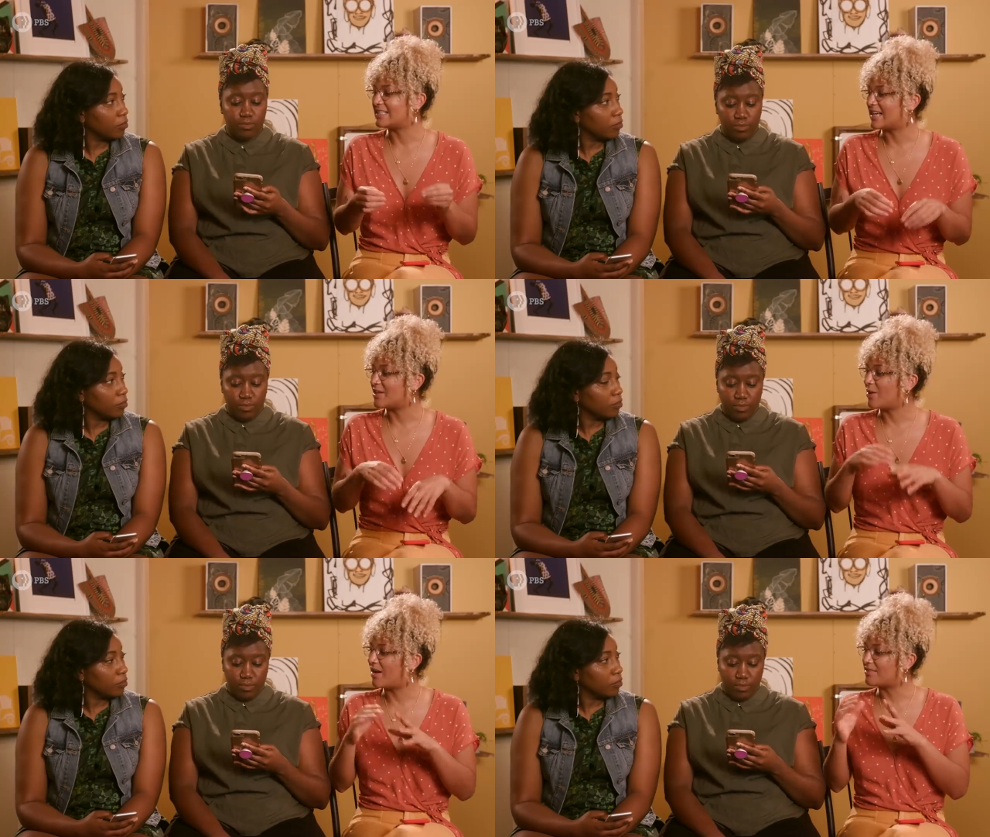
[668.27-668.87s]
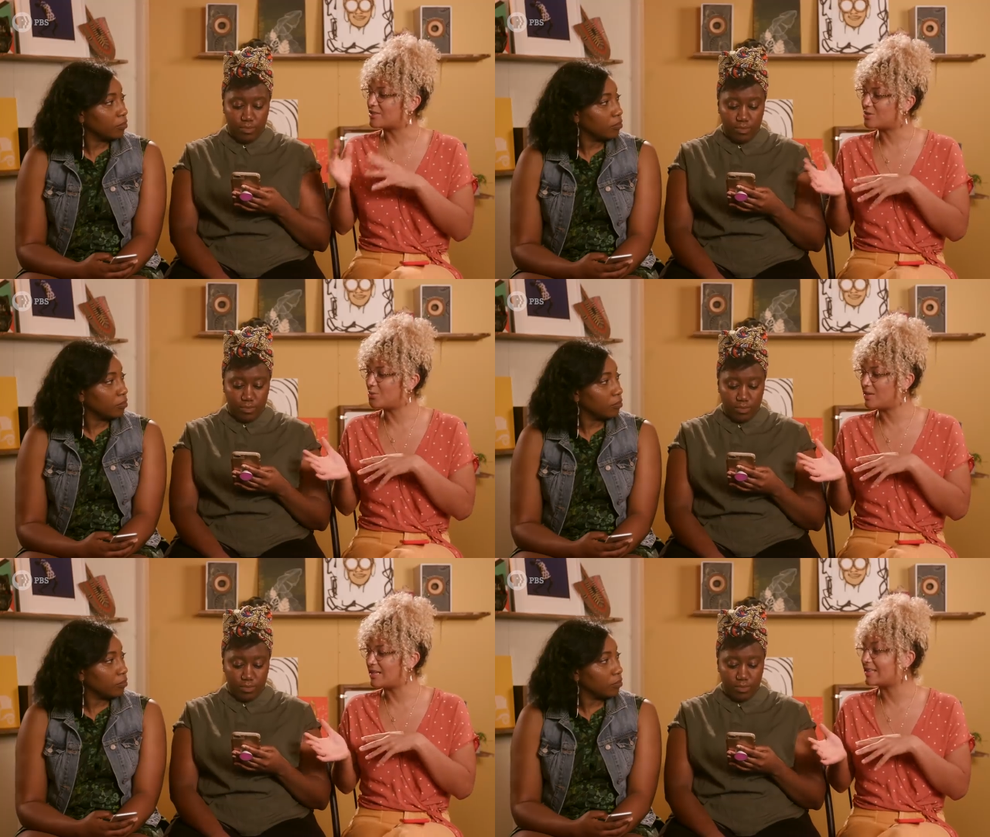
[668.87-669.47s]
Speaker 1: is that you have this
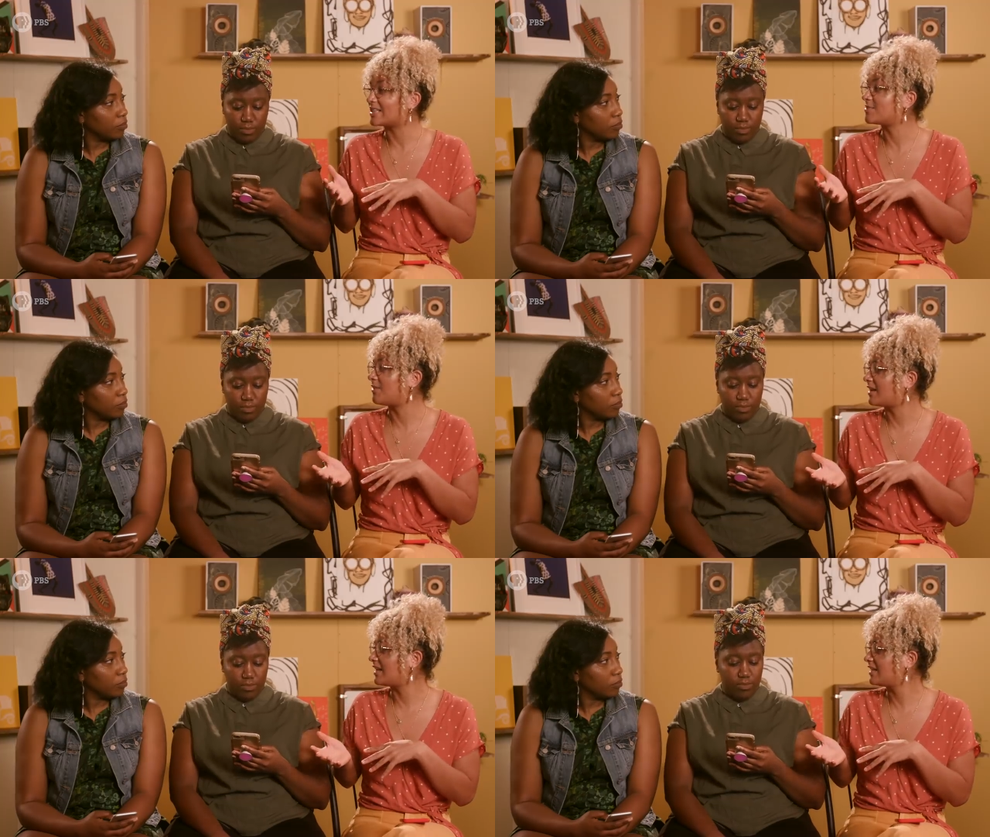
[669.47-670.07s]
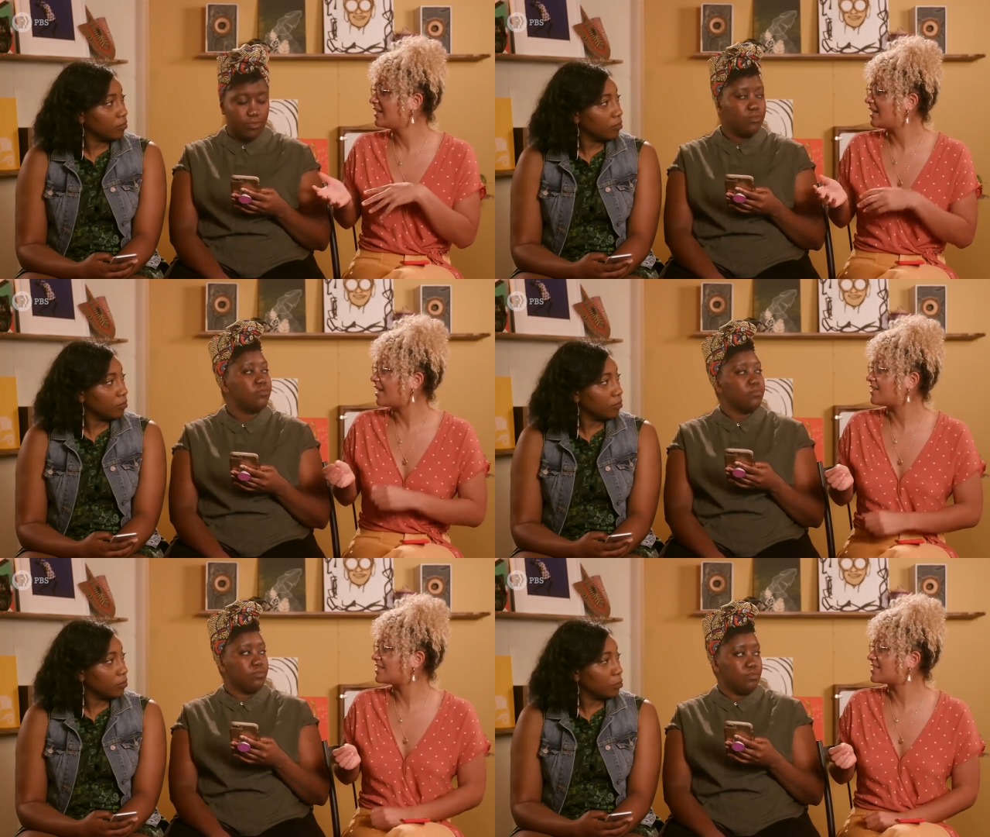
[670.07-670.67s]
tweet that's funny
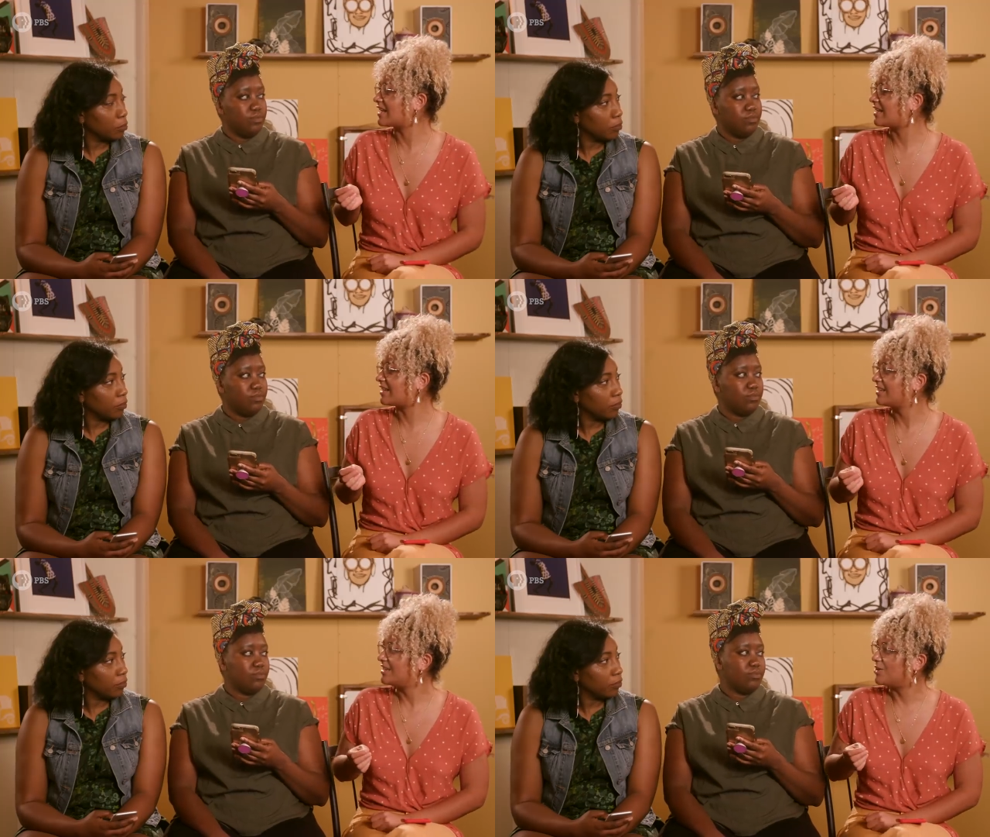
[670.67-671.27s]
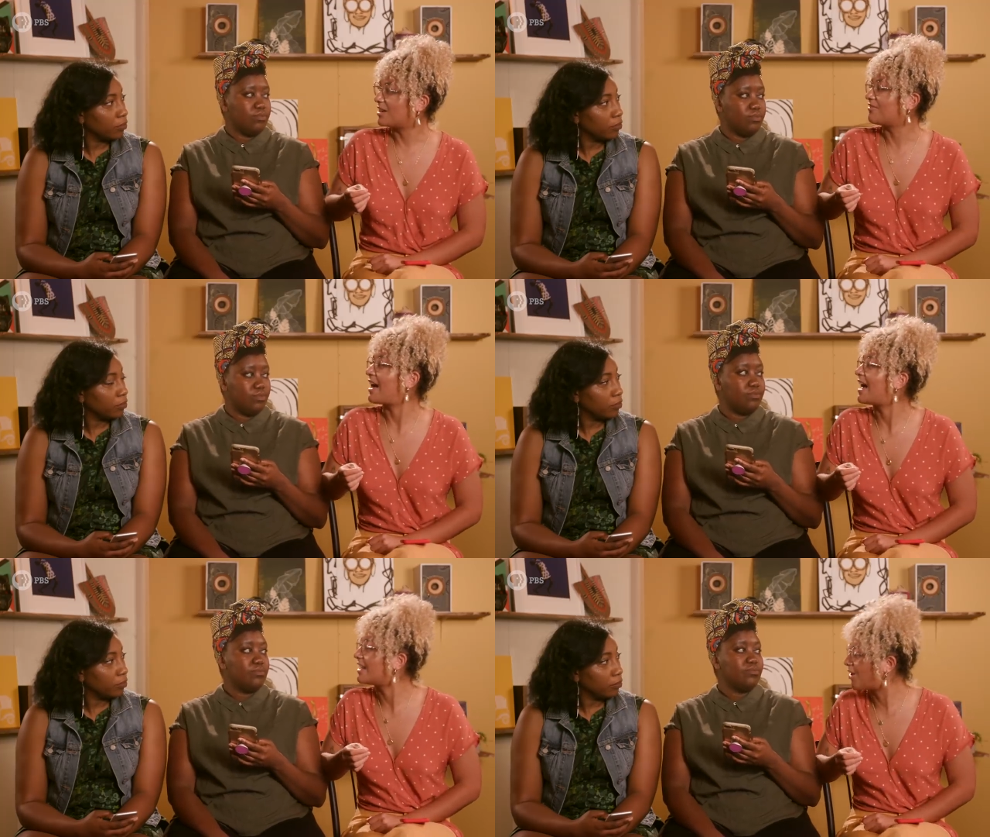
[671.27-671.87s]
and then it's like you're kind of
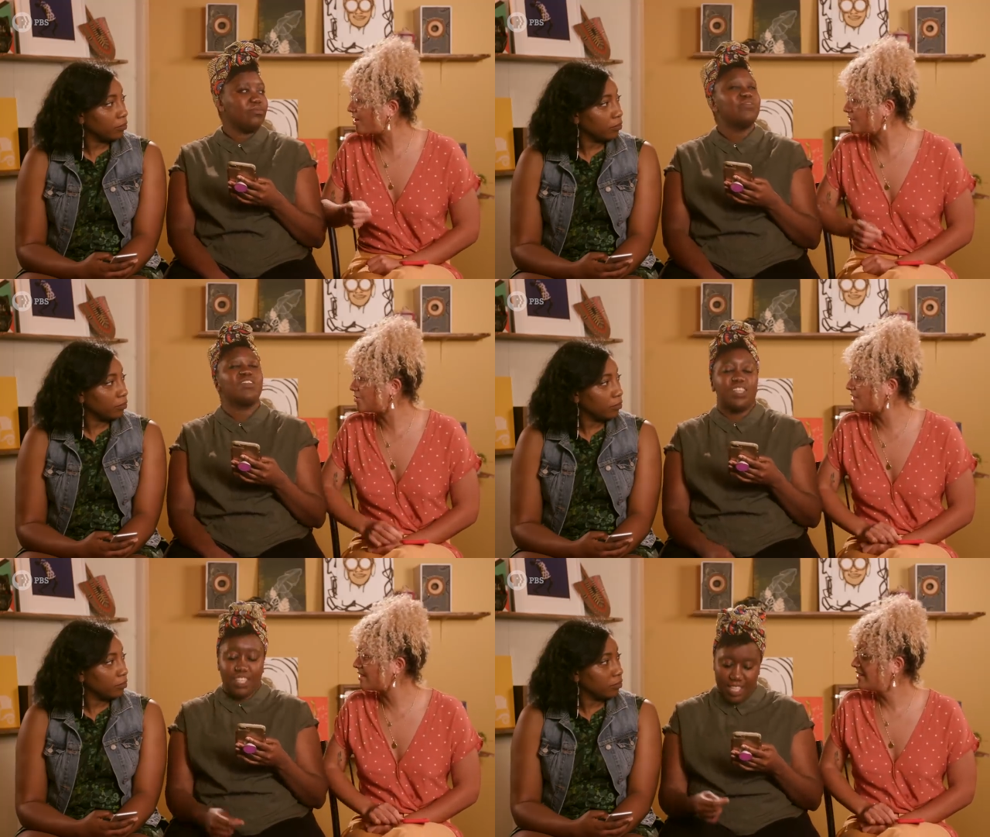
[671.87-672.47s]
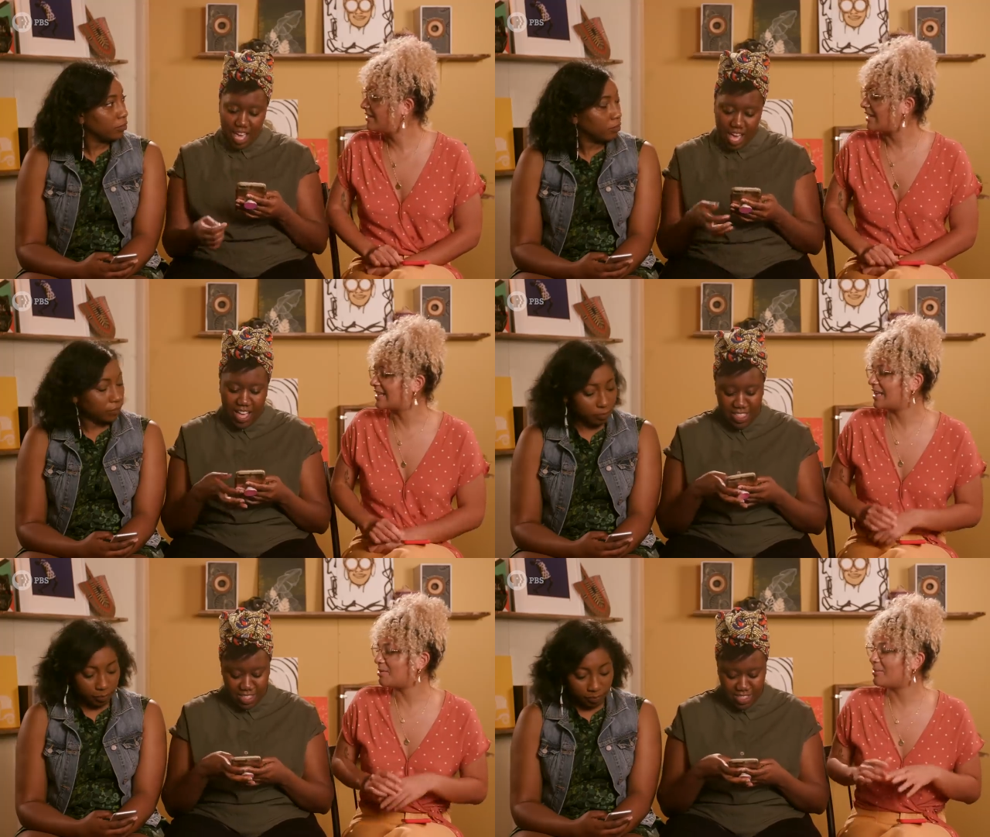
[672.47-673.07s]
adding on to it yeah like
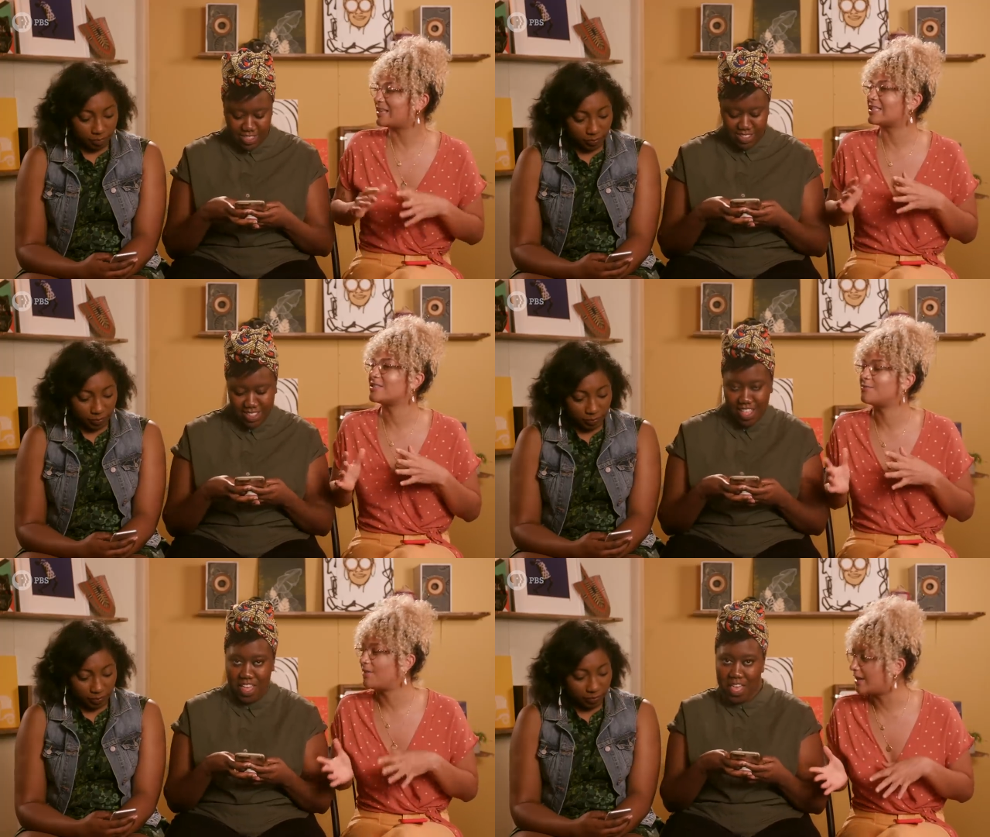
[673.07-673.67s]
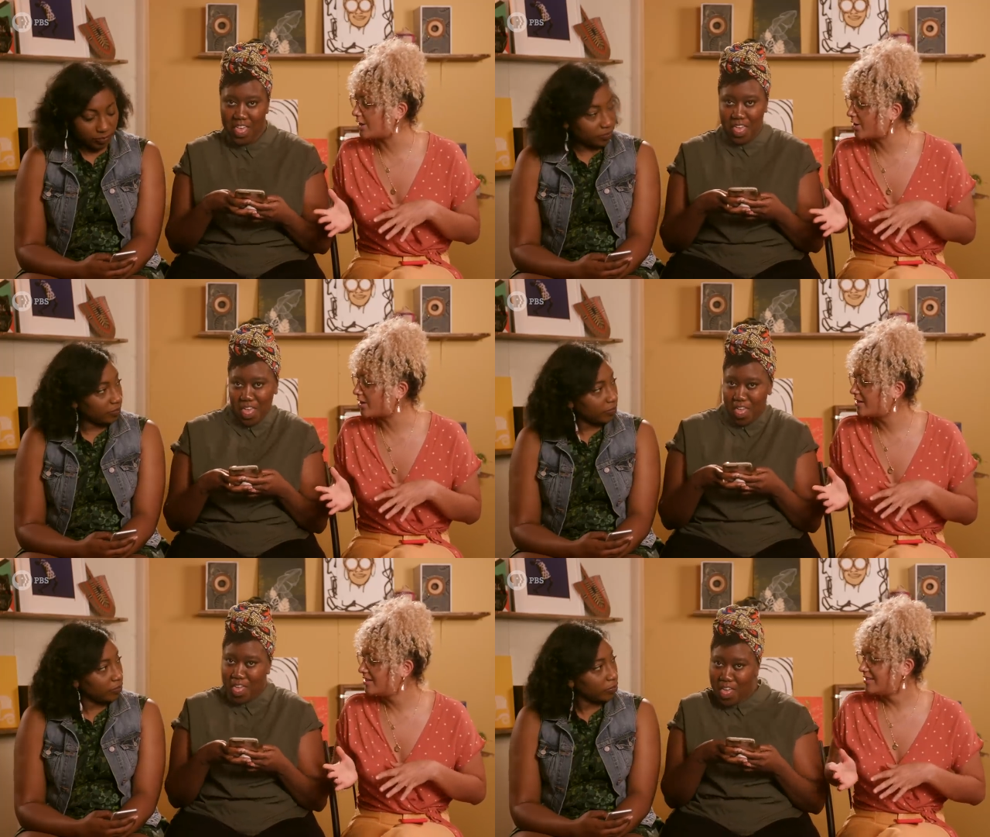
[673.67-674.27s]
let me make this funnier